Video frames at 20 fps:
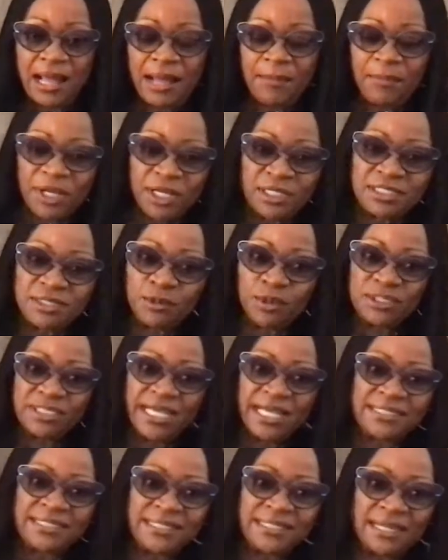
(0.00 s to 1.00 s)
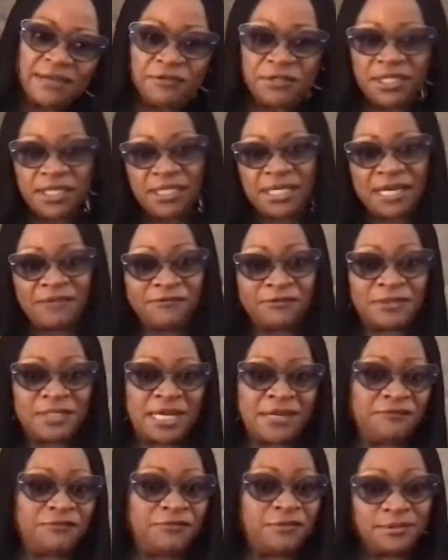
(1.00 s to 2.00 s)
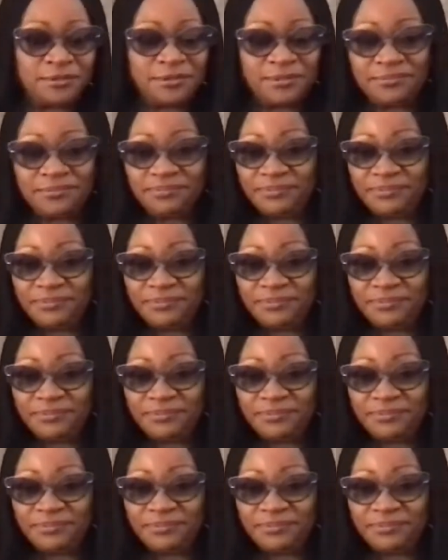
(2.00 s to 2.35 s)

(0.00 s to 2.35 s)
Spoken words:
because it was getting everything yafun yafun,